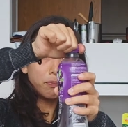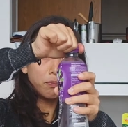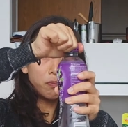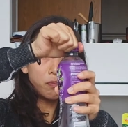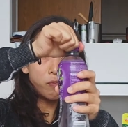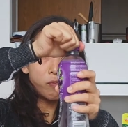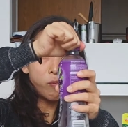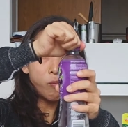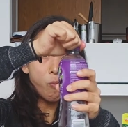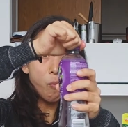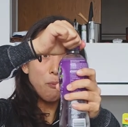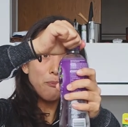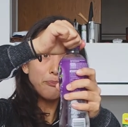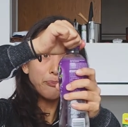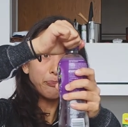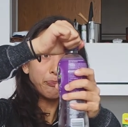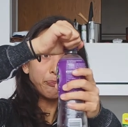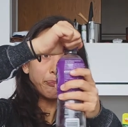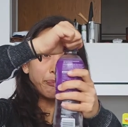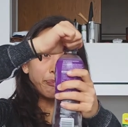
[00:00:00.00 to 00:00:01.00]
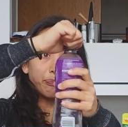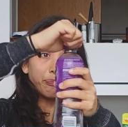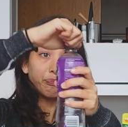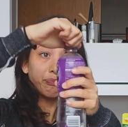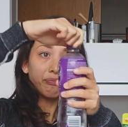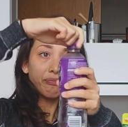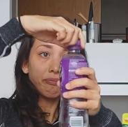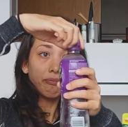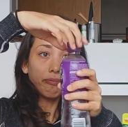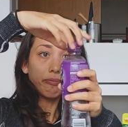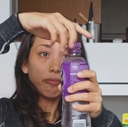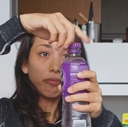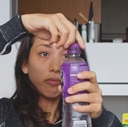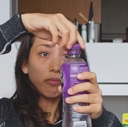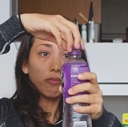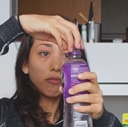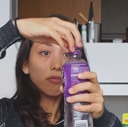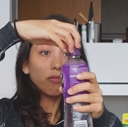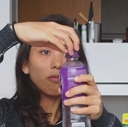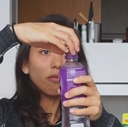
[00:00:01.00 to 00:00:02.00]

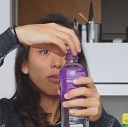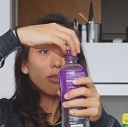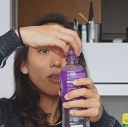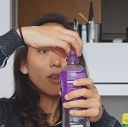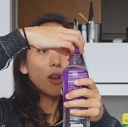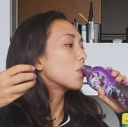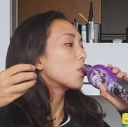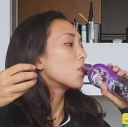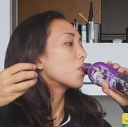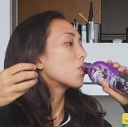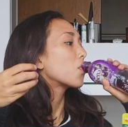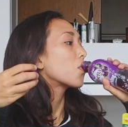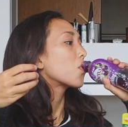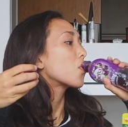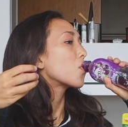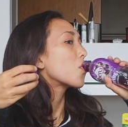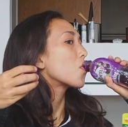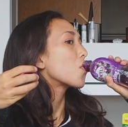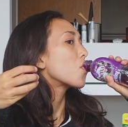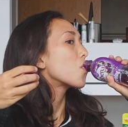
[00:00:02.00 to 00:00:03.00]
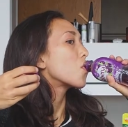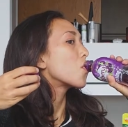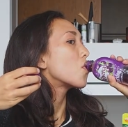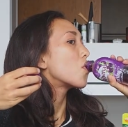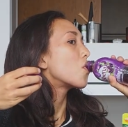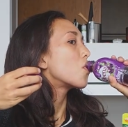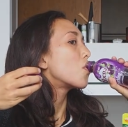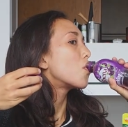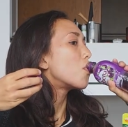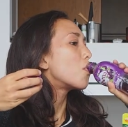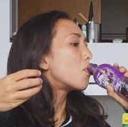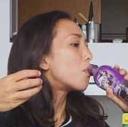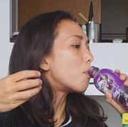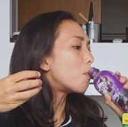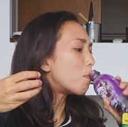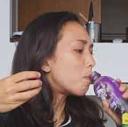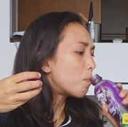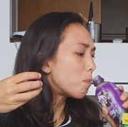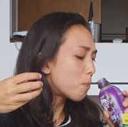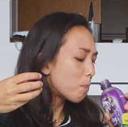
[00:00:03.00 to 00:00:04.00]

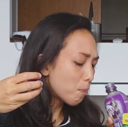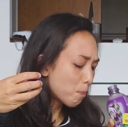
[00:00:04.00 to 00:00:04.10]
(silence)